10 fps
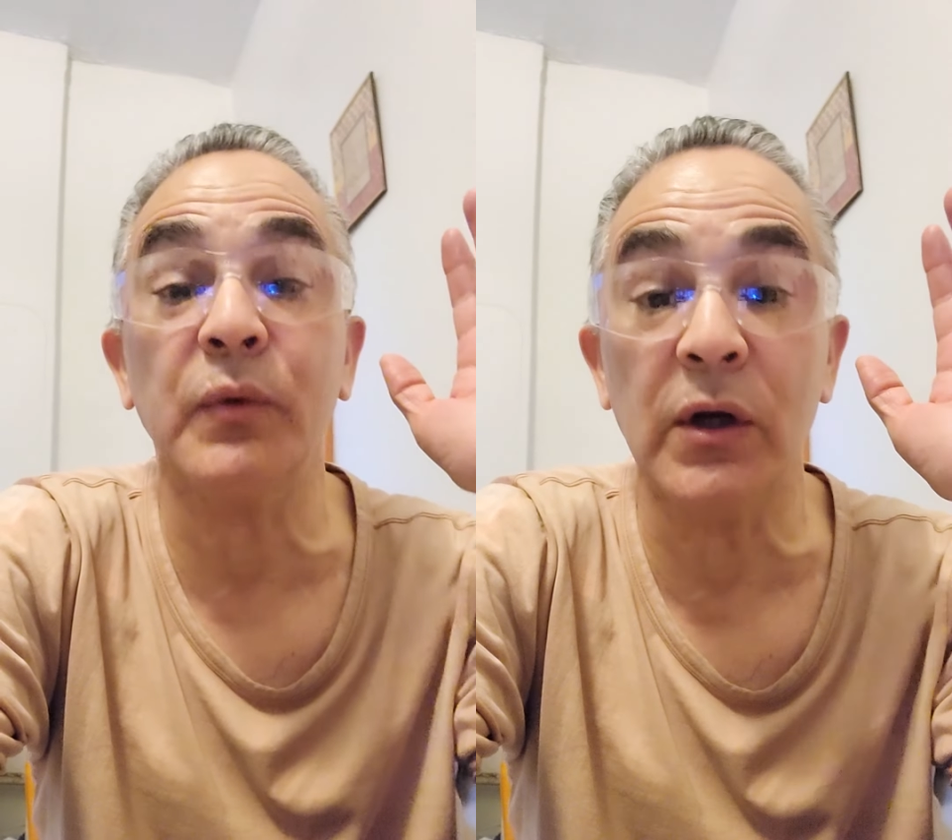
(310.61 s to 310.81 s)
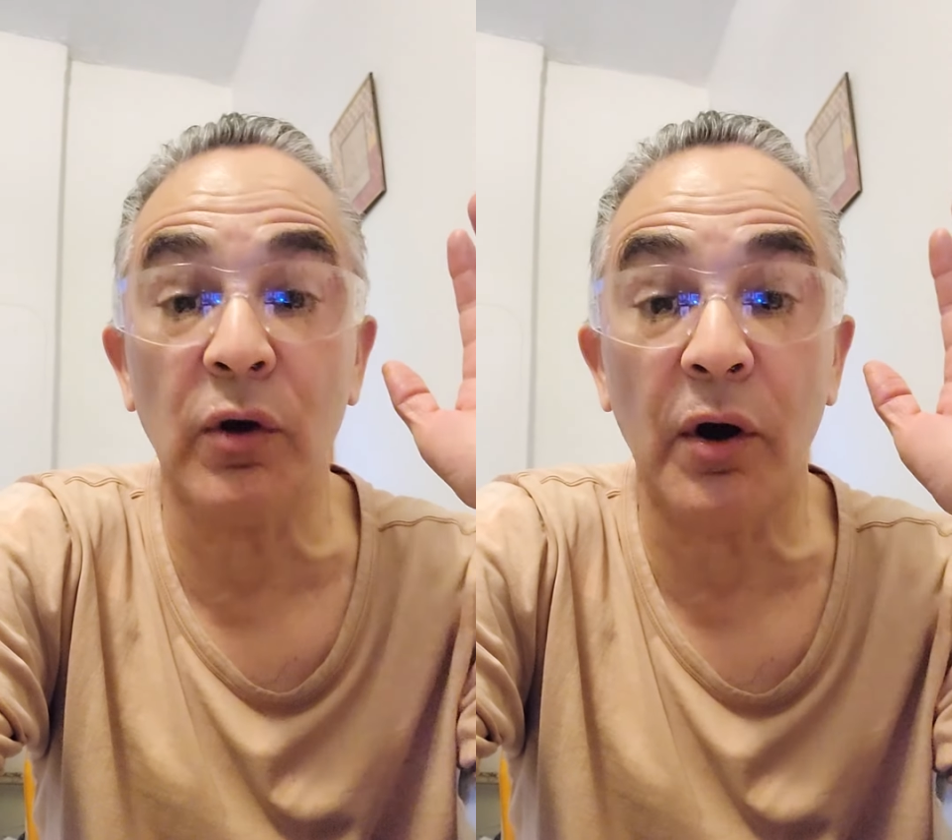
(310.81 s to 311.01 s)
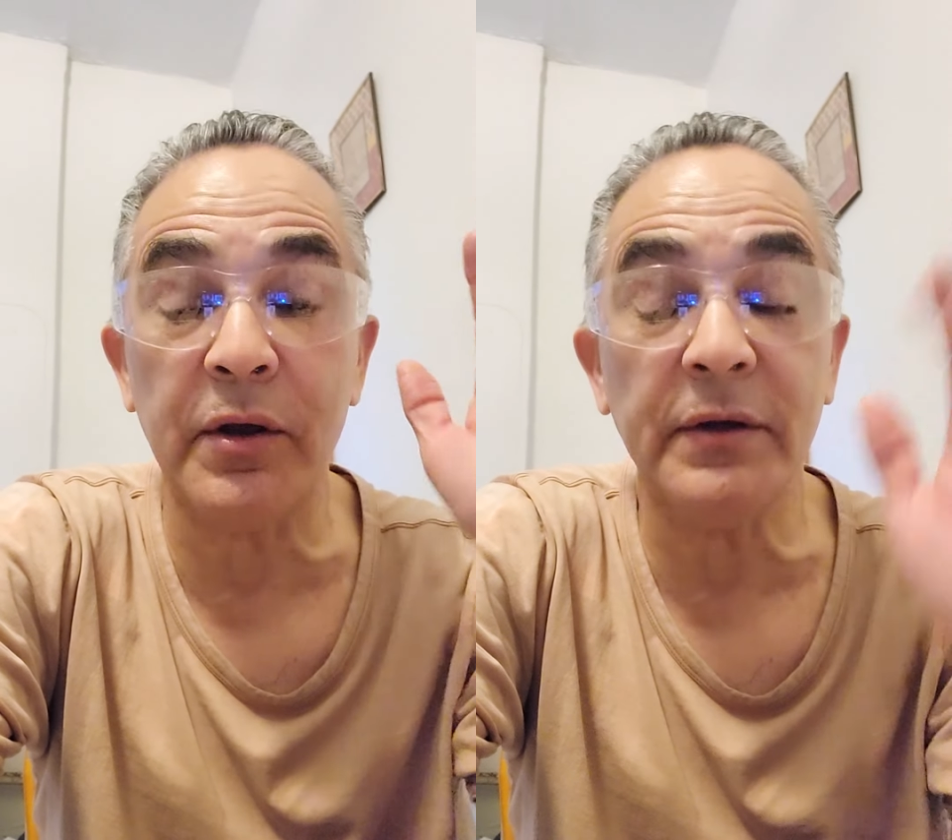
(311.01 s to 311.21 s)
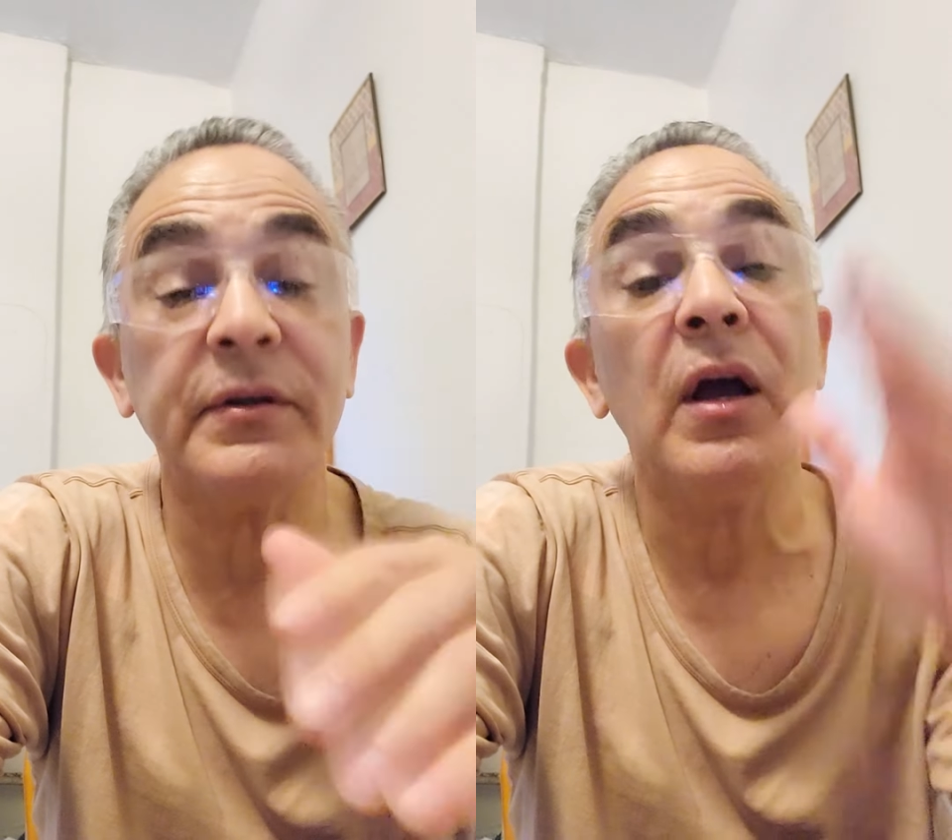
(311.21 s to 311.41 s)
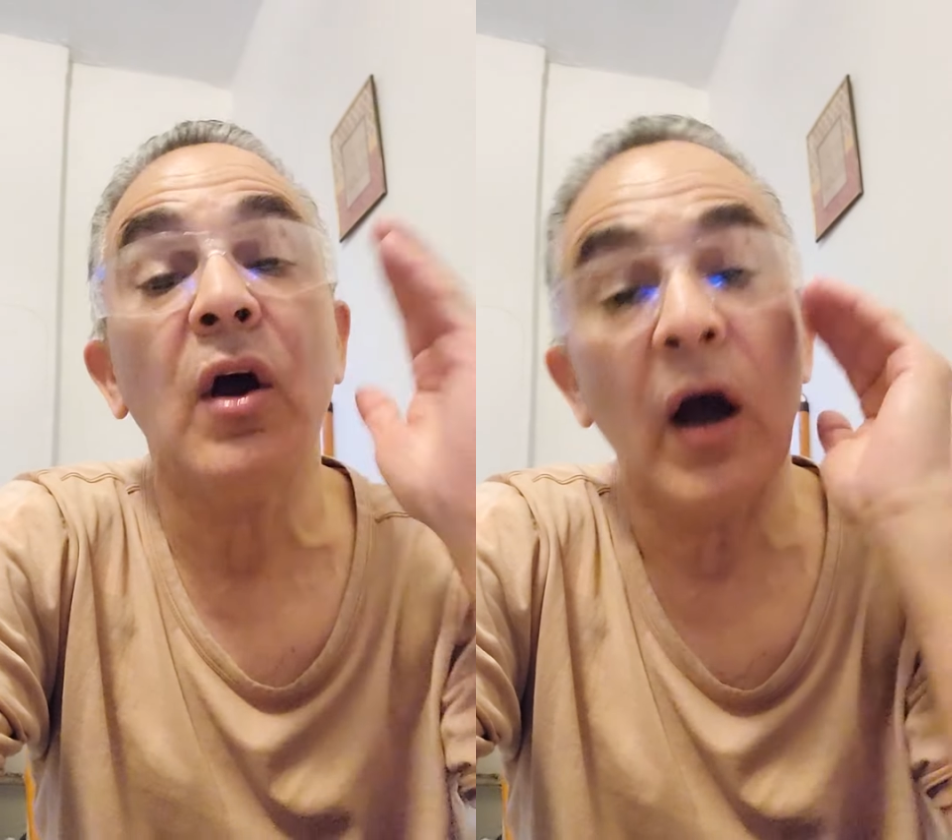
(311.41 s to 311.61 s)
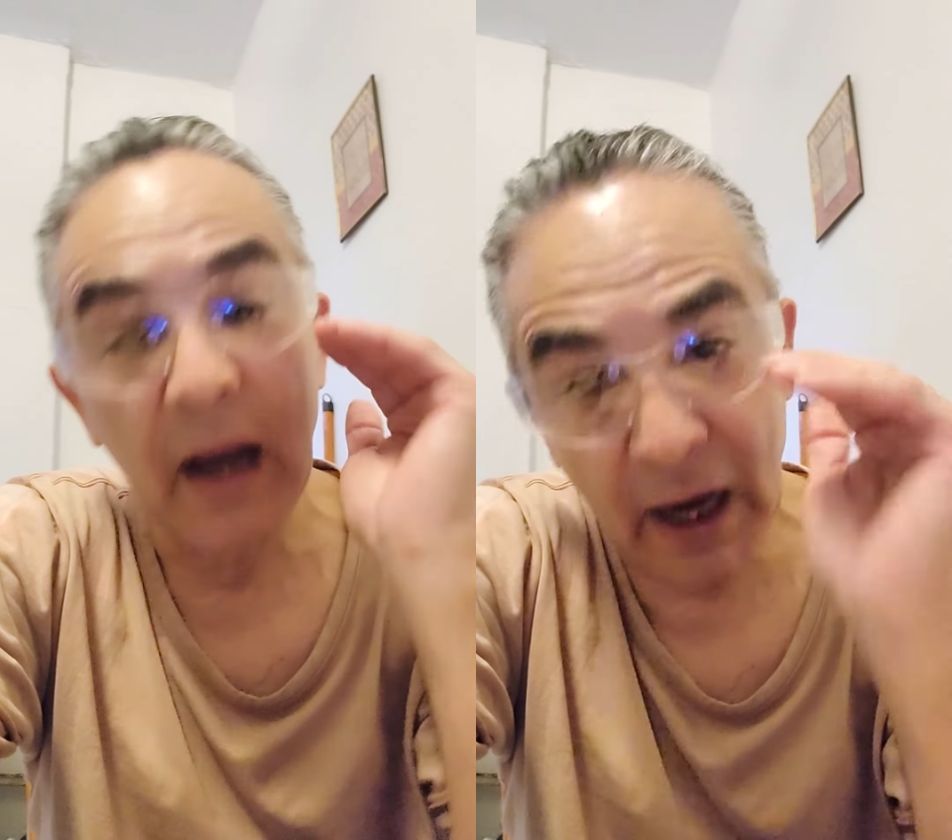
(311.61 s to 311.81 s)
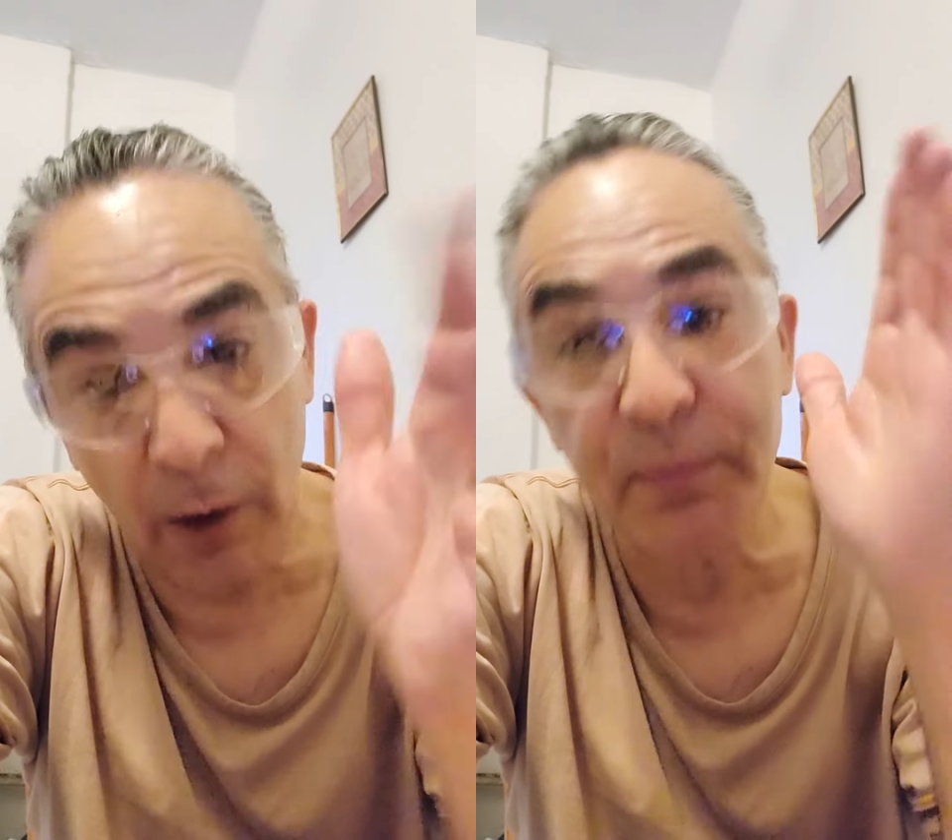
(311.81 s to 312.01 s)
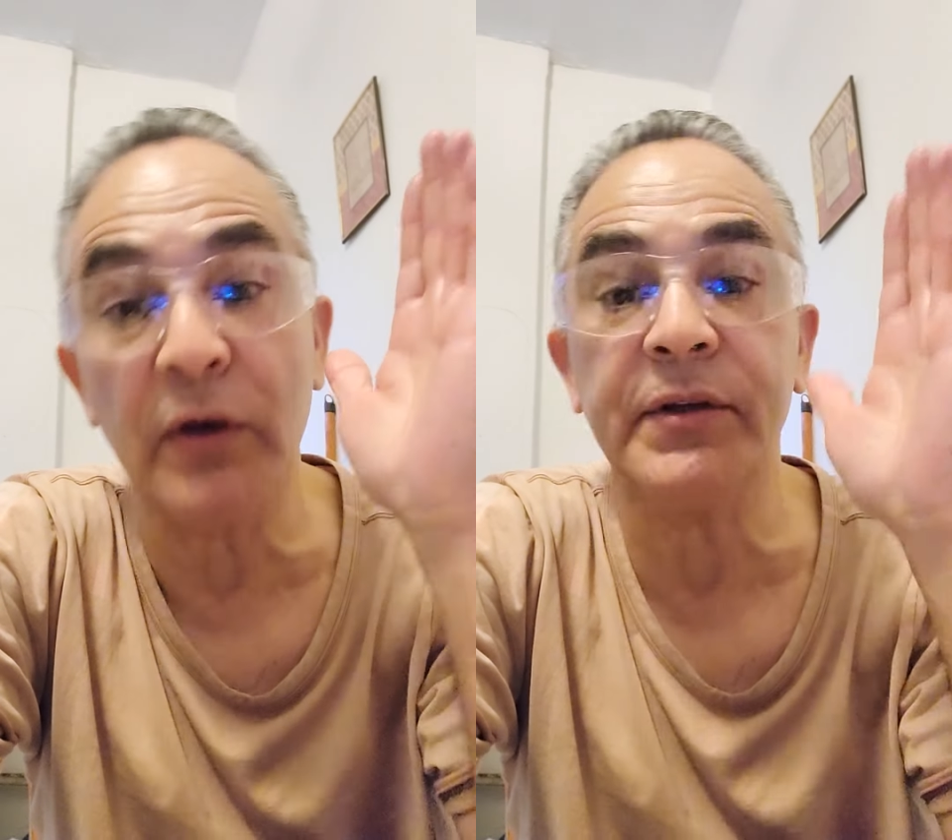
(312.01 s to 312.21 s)
with lawyers?
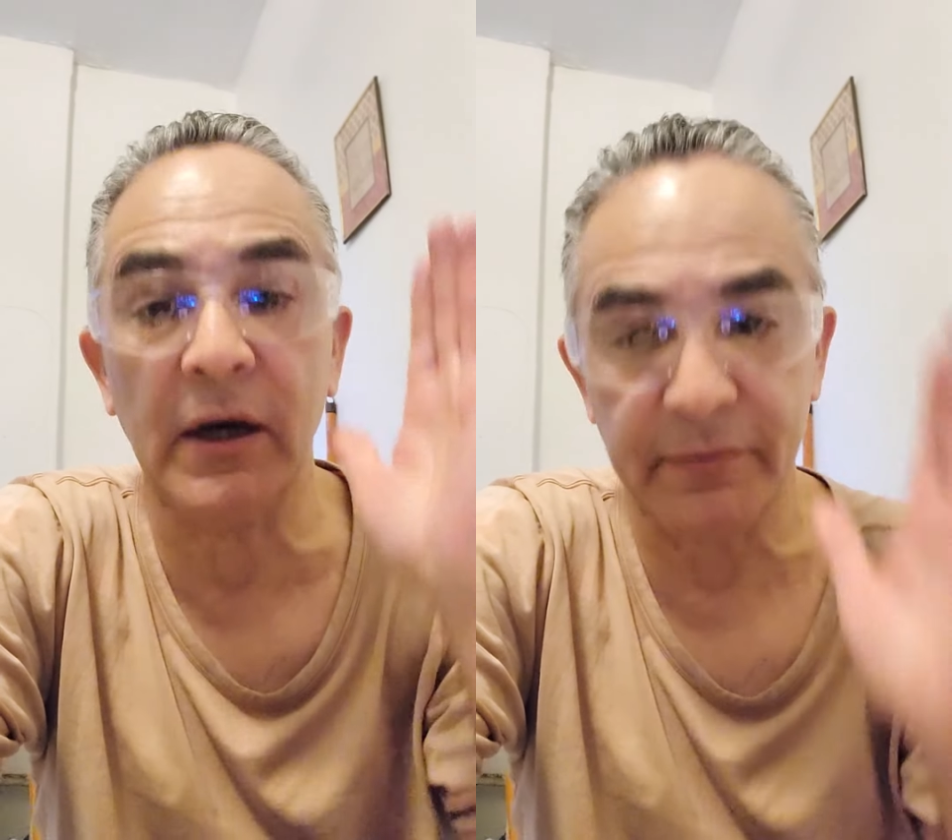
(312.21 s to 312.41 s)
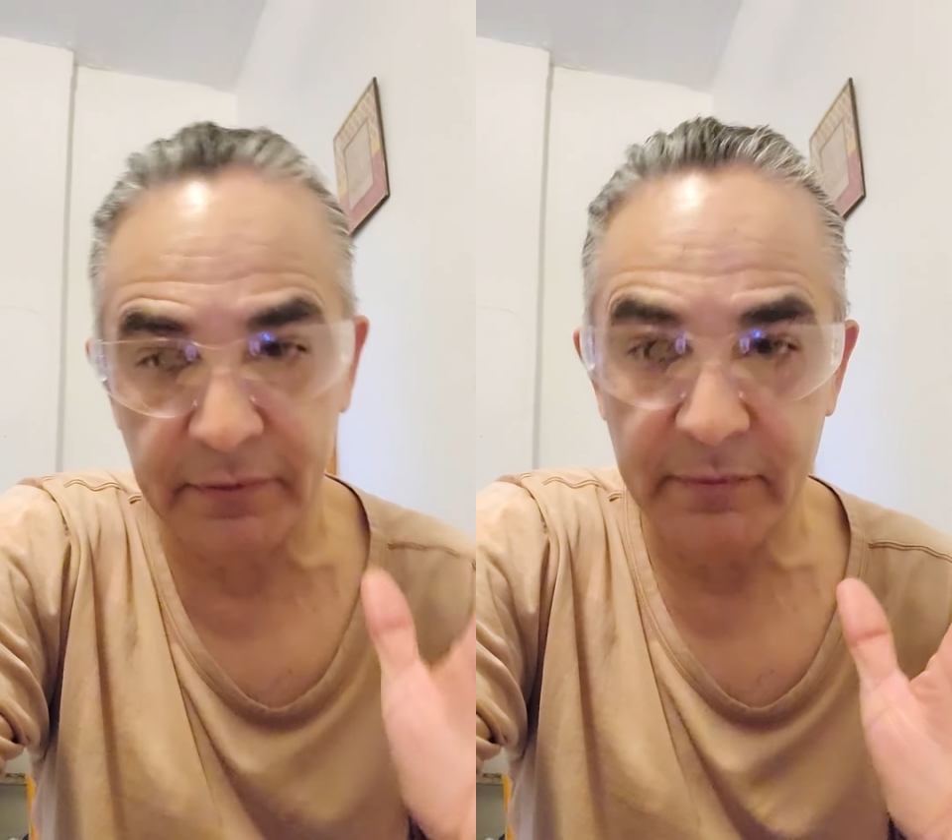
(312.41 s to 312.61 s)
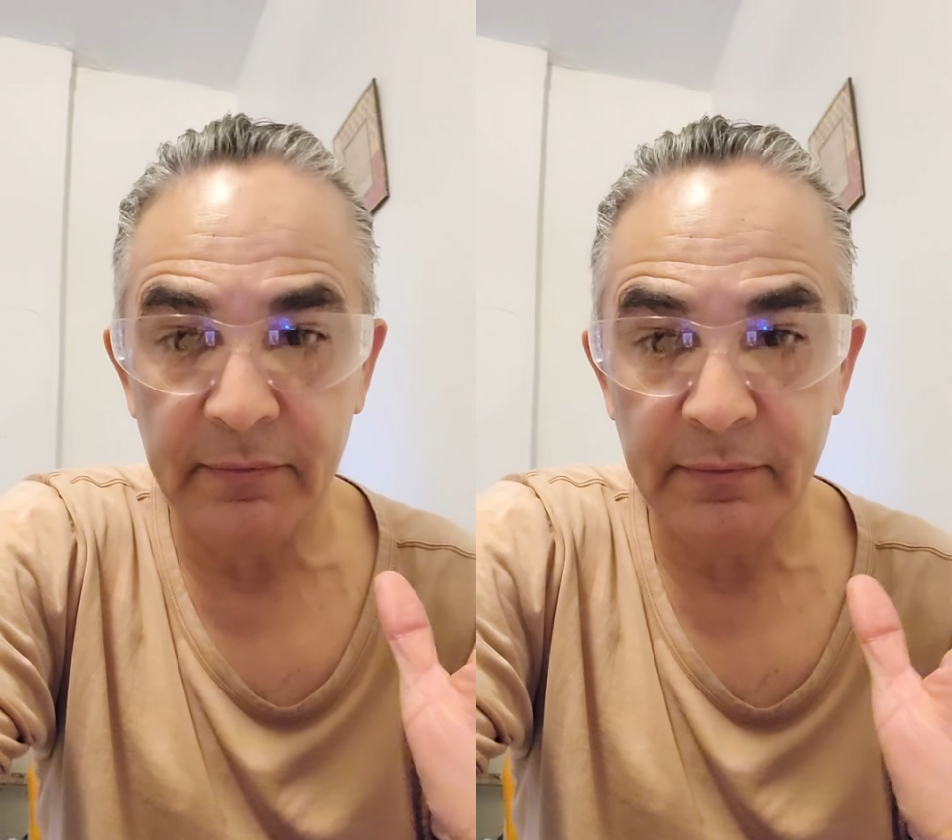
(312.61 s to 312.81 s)
Help yourself.